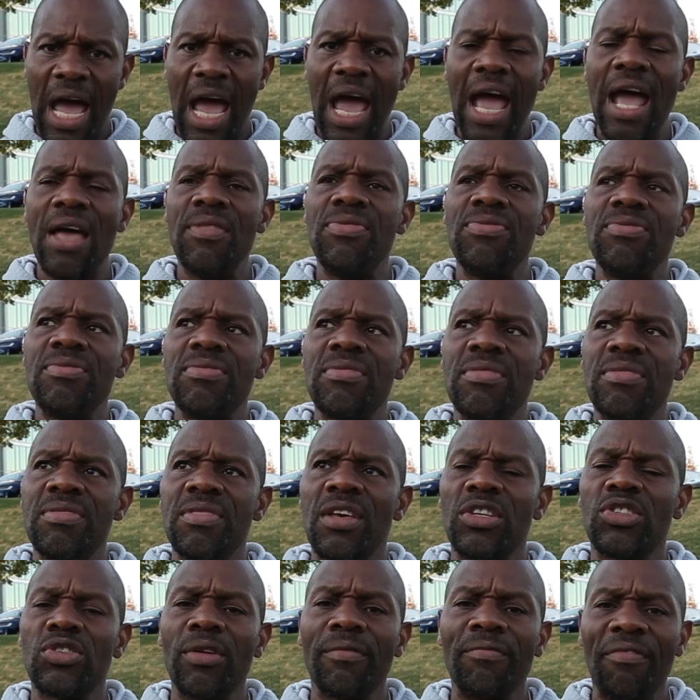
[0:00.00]
And
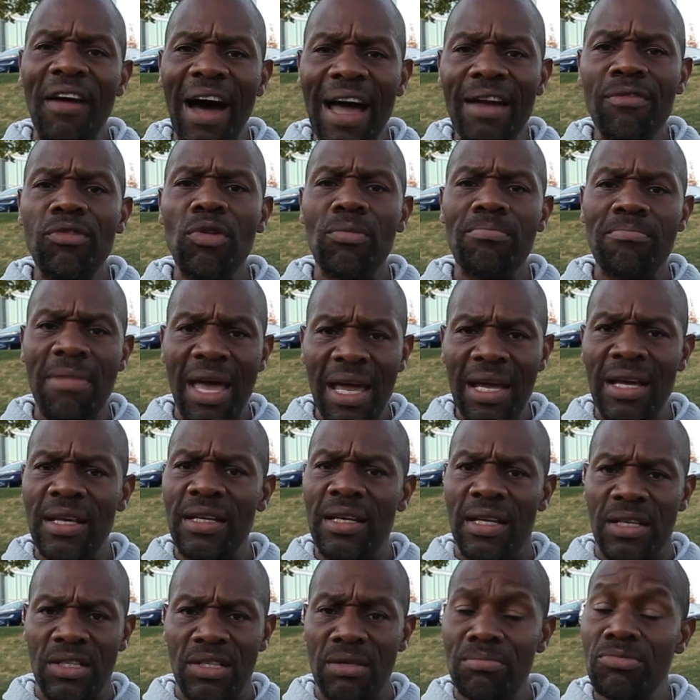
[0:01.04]
the survival
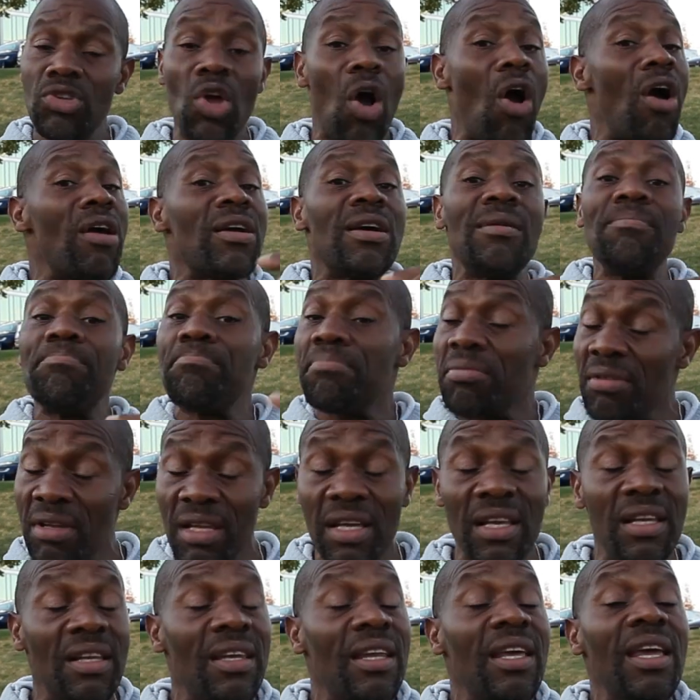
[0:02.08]
mechanisms are
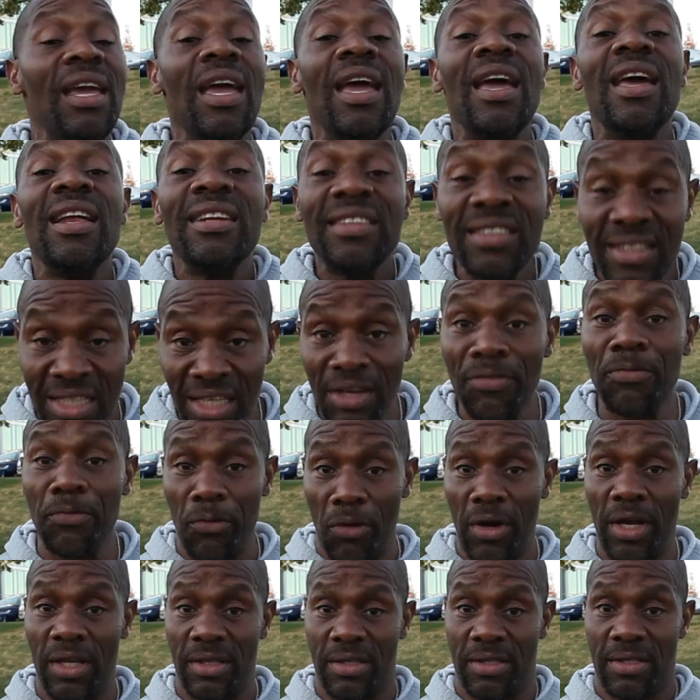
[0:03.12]
completely
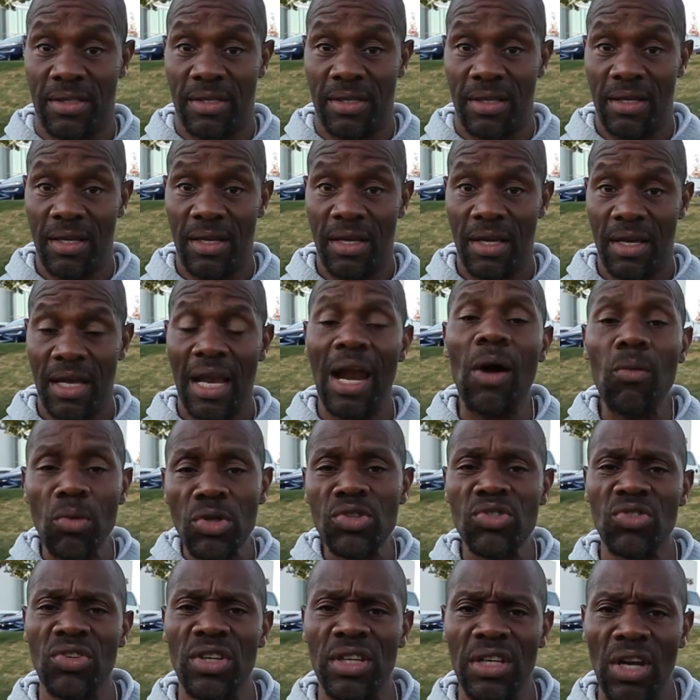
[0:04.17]
different. I
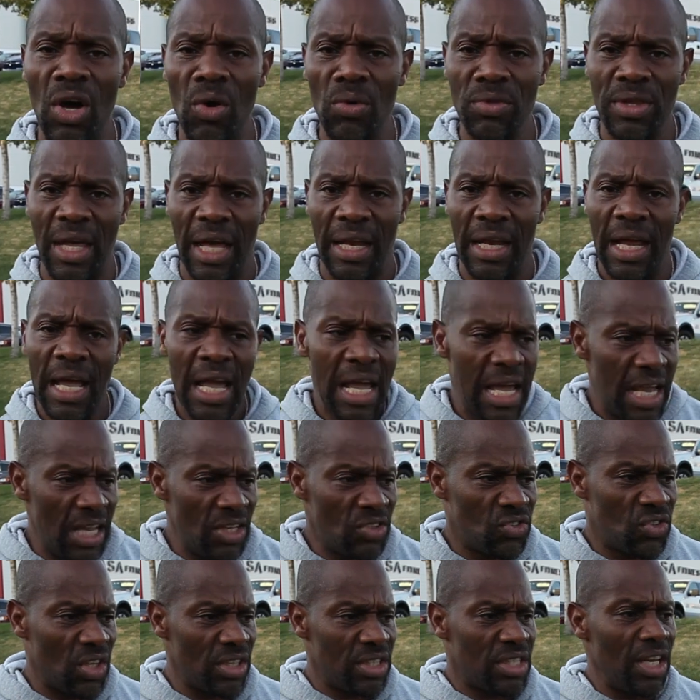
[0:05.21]
want you to know that.
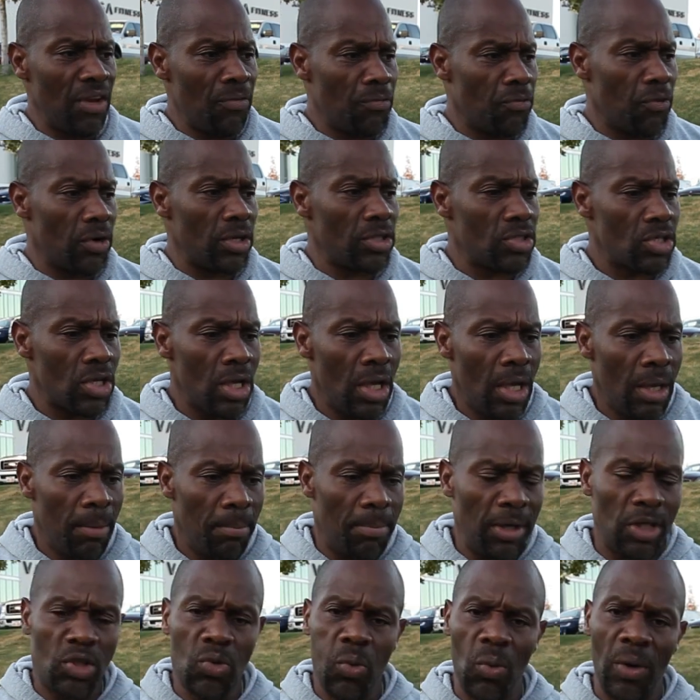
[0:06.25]
It's the difference
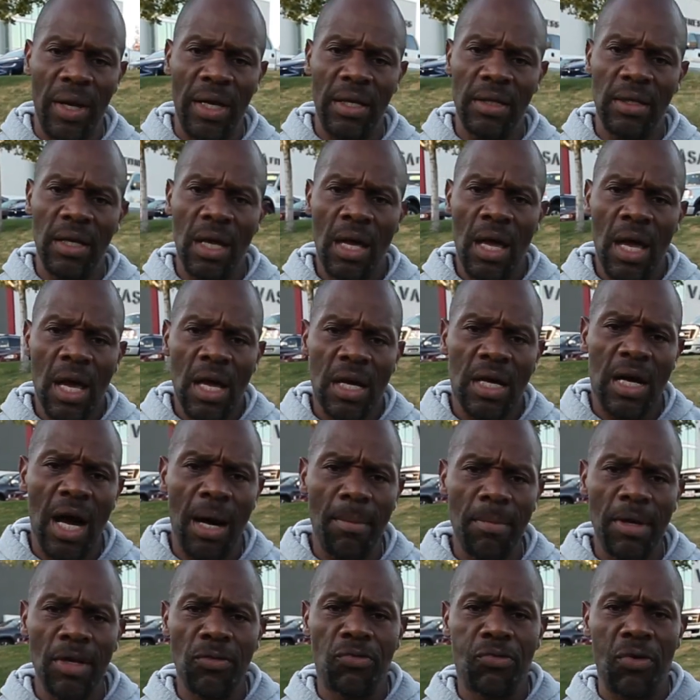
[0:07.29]
between
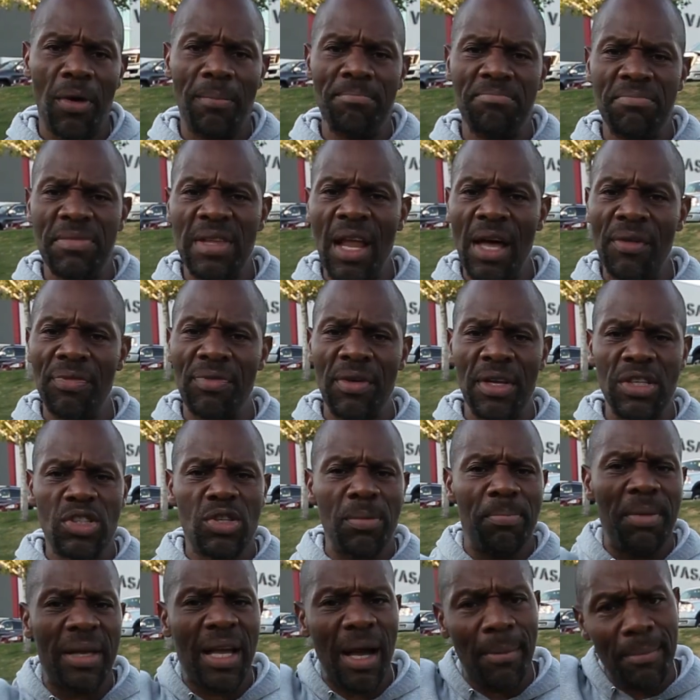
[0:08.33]
coming from nothing
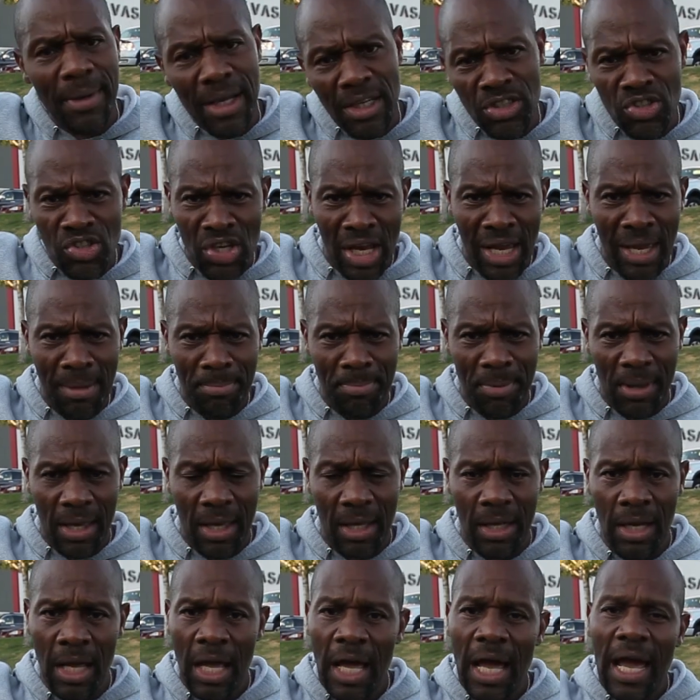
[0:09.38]
to becoming a
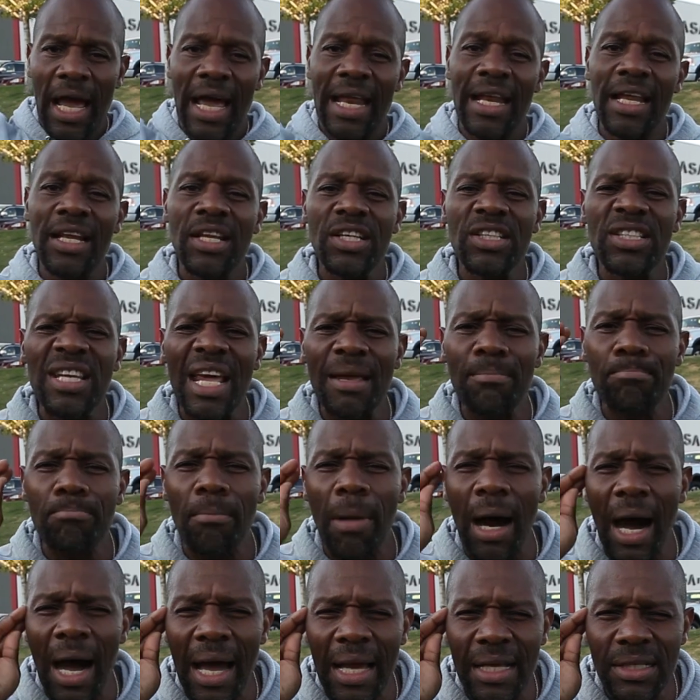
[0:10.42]
champion. And it is a
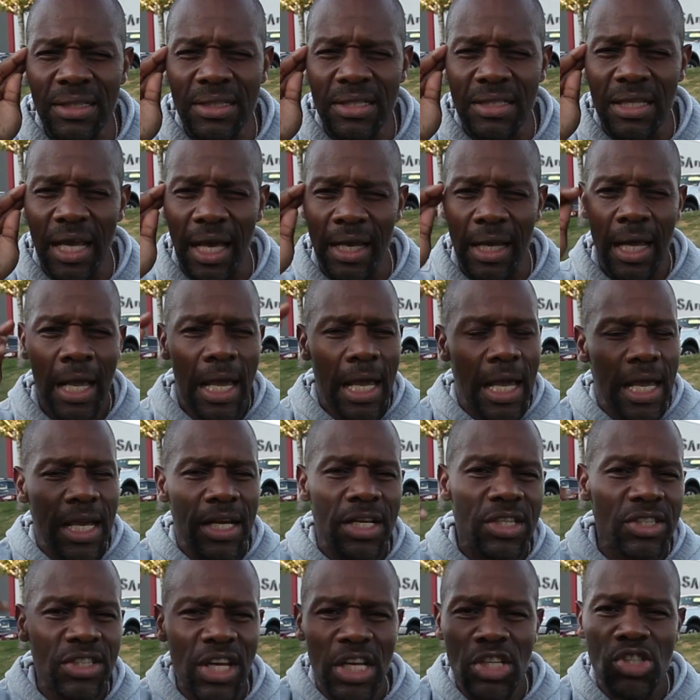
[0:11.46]
mindset.
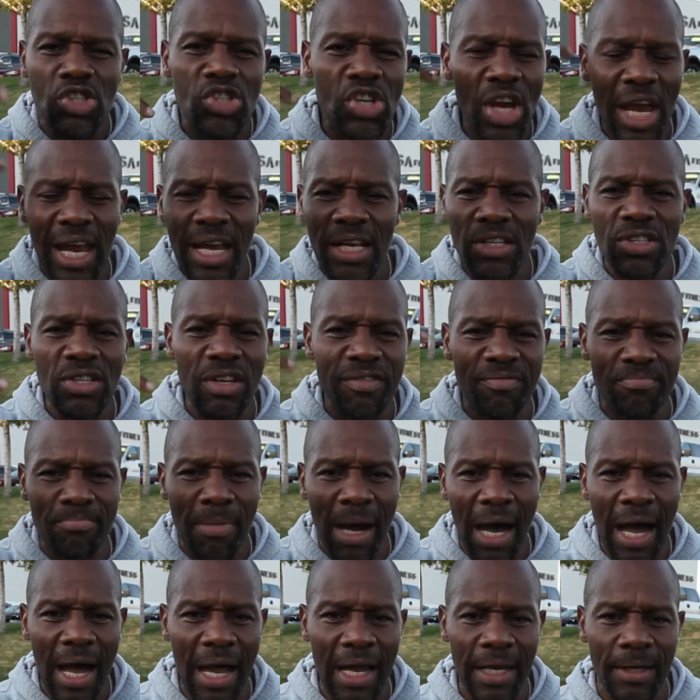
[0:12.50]
It is a change of
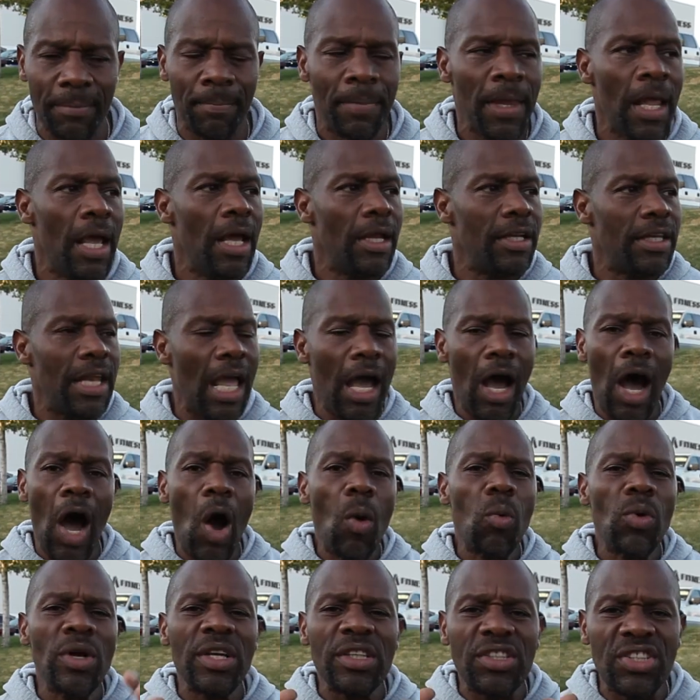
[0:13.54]
mind. Now
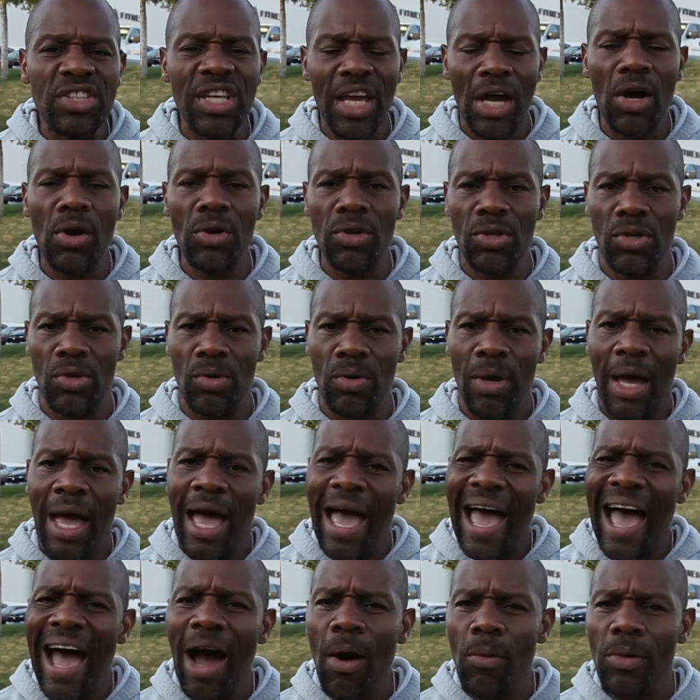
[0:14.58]
I want to tell you
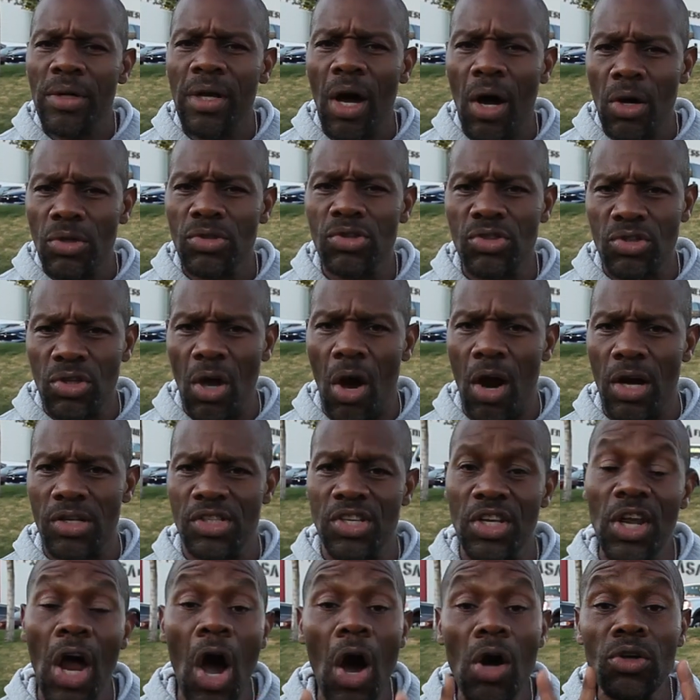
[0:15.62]
how it all
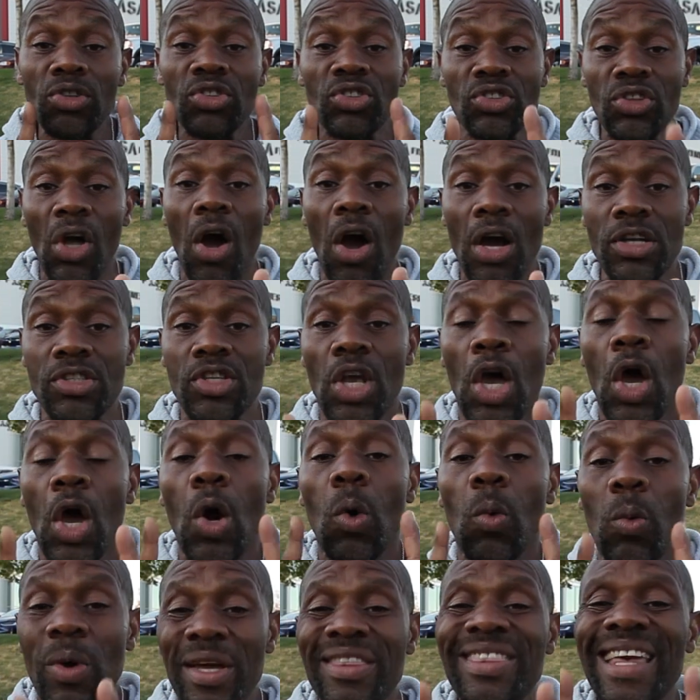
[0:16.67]
starts. It all starts
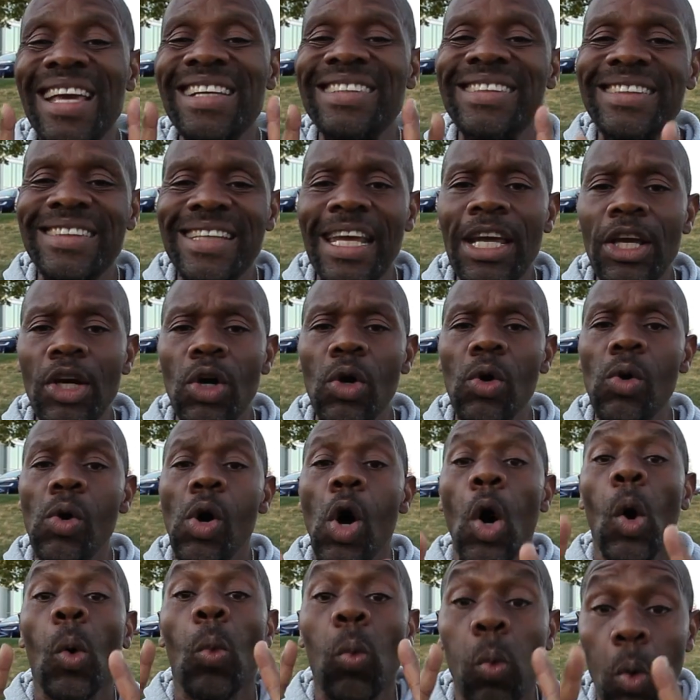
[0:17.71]
with a single
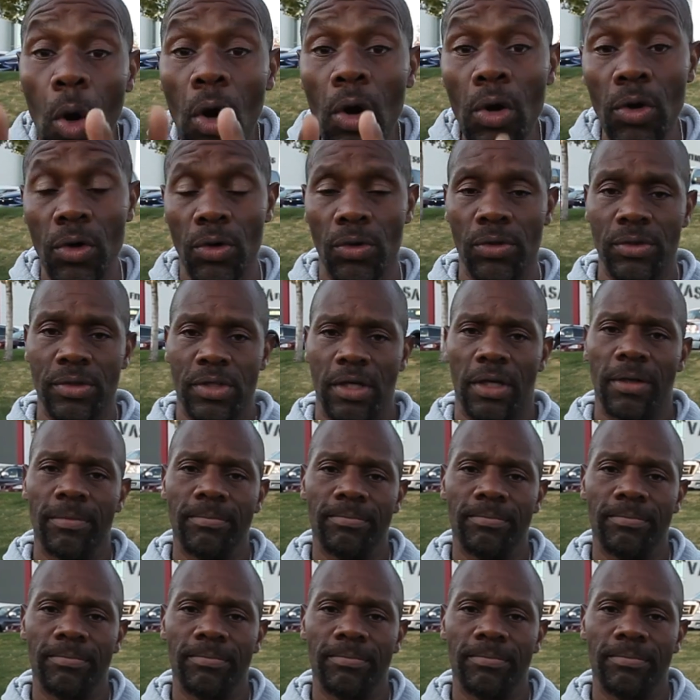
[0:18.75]
word.